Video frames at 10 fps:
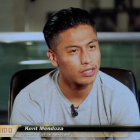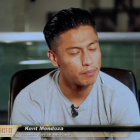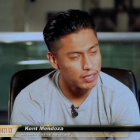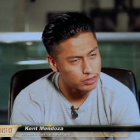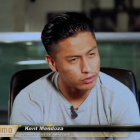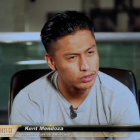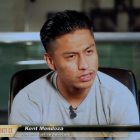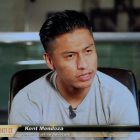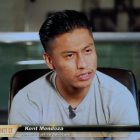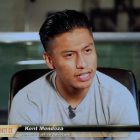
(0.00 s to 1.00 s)
uh, Mexico
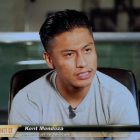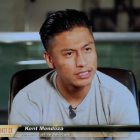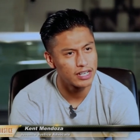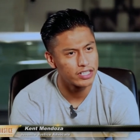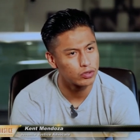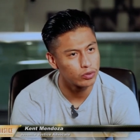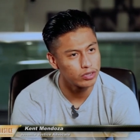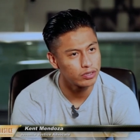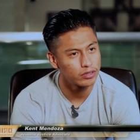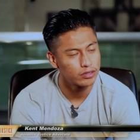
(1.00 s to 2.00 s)
City in
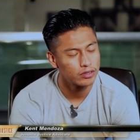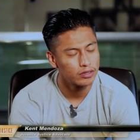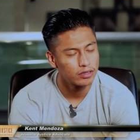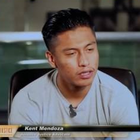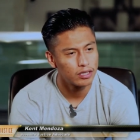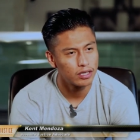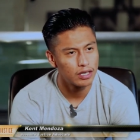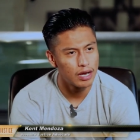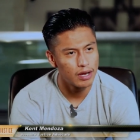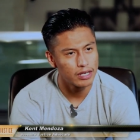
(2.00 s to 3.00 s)
1993. Uh,
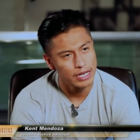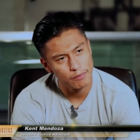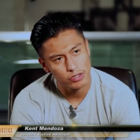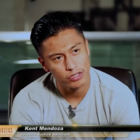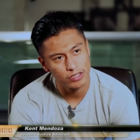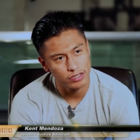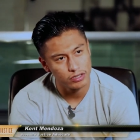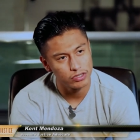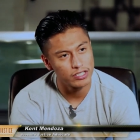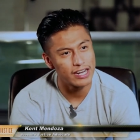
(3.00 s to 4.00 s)
I came to
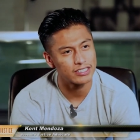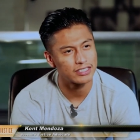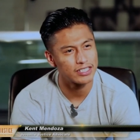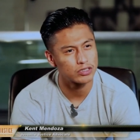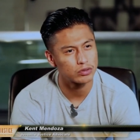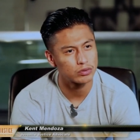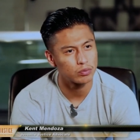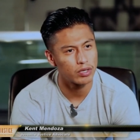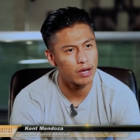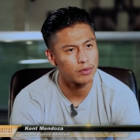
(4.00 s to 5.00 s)
the United States
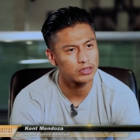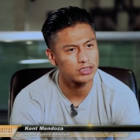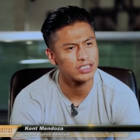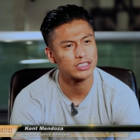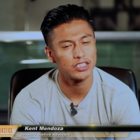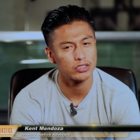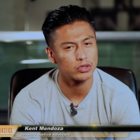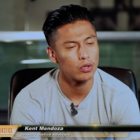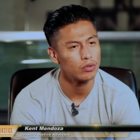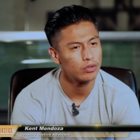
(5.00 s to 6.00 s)
when I was six years
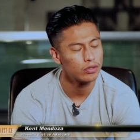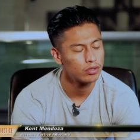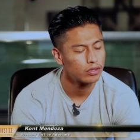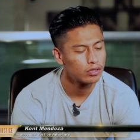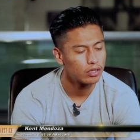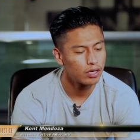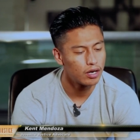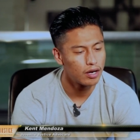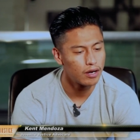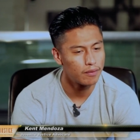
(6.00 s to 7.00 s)
old.
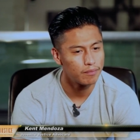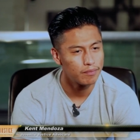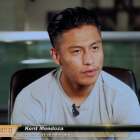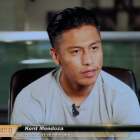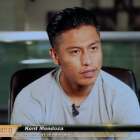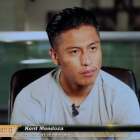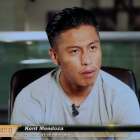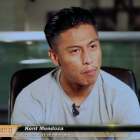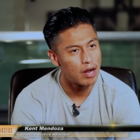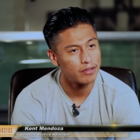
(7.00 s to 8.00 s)
Um,
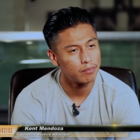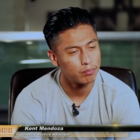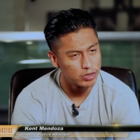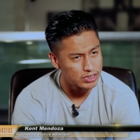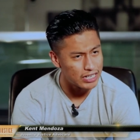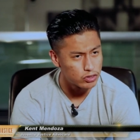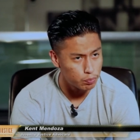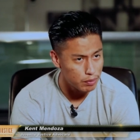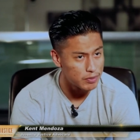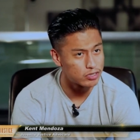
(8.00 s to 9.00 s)
my mom decided to
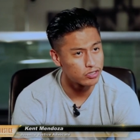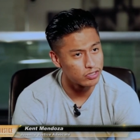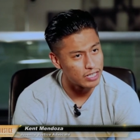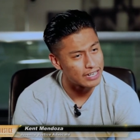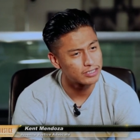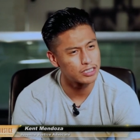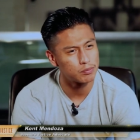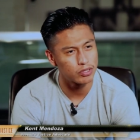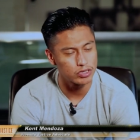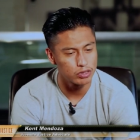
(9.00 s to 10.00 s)
bring me to the United States
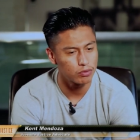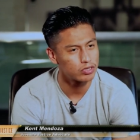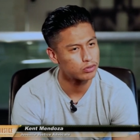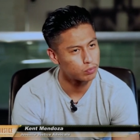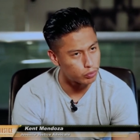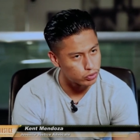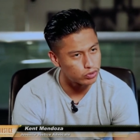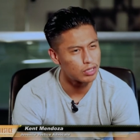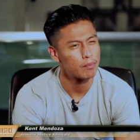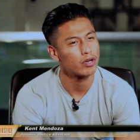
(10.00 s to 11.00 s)
because she wanted to pursue
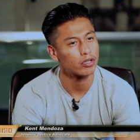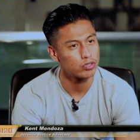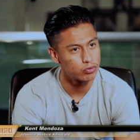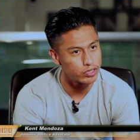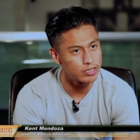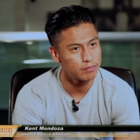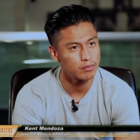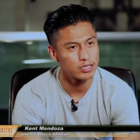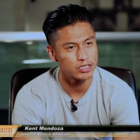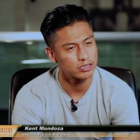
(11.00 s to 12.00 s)
the American dream
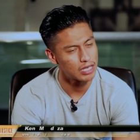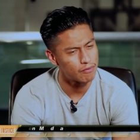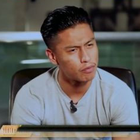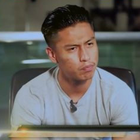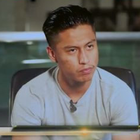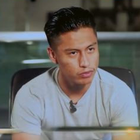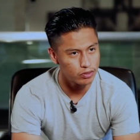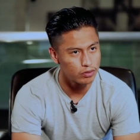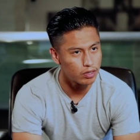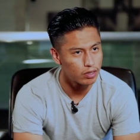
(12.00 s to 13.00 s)
and just have a, you
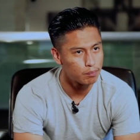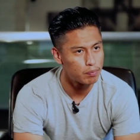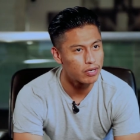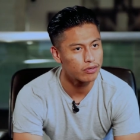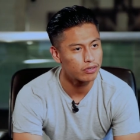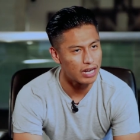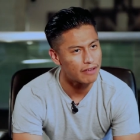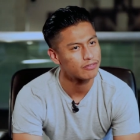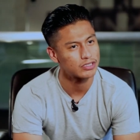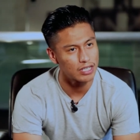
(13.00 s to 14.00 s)
know, a better
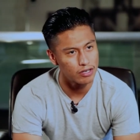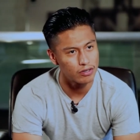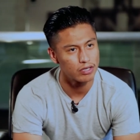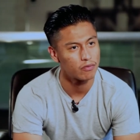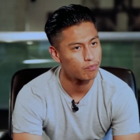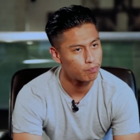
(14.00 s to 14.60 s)
lifestyle and a